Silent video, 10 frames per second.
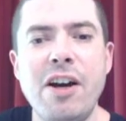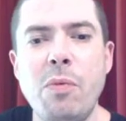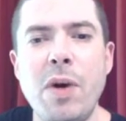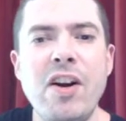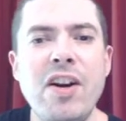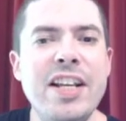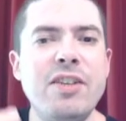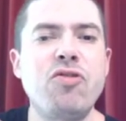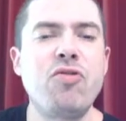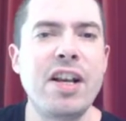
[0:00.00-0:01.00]
wearing his
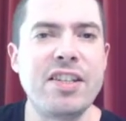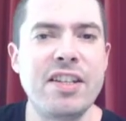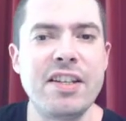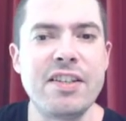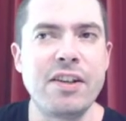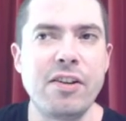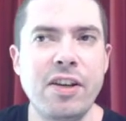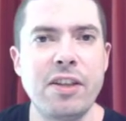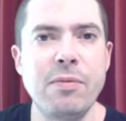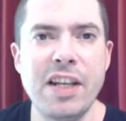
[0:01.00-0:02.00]
dresses and
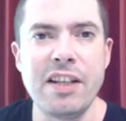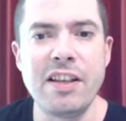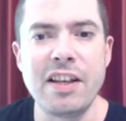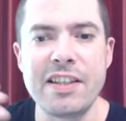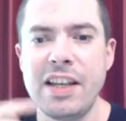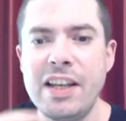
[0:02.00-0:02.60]
looking the way he does?